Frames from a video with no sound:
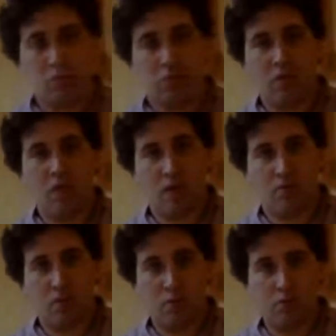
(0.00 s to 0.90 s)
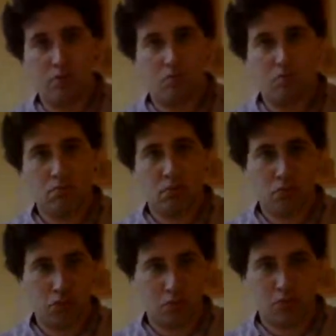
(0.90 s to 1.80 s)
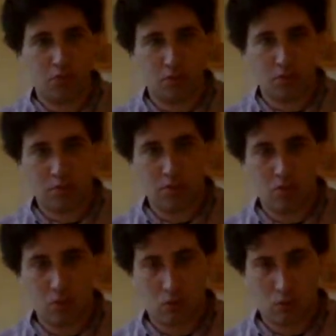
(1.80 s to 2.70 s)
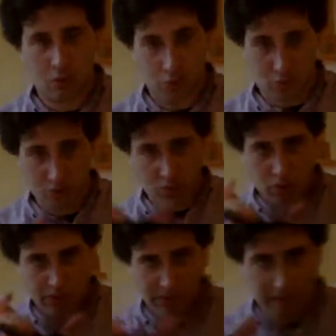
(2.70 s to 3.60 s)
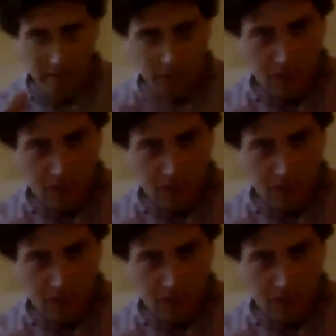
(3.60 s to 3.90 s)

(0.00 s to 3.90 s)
between gambles and certainties, or choosing between different